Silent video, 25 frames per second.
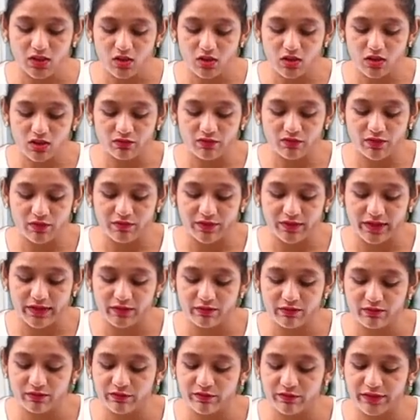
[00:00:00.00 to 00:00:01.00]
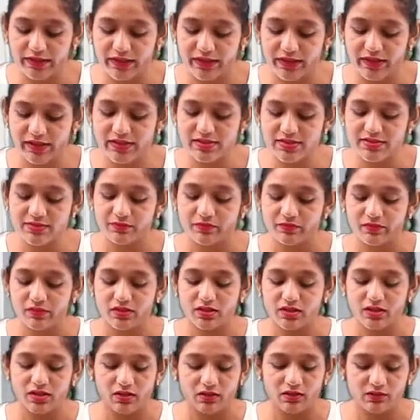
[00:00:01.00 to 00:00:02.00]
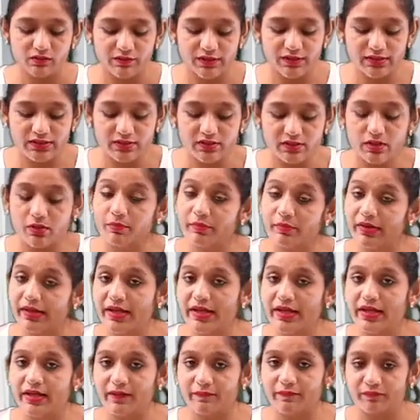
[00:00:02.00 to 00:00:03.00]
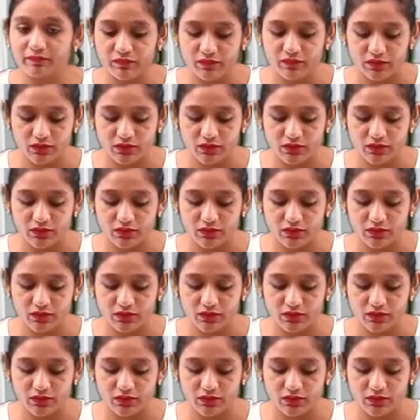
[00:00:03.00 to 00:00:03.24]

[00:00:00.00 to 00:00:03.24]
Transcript: of a wave varies with the medium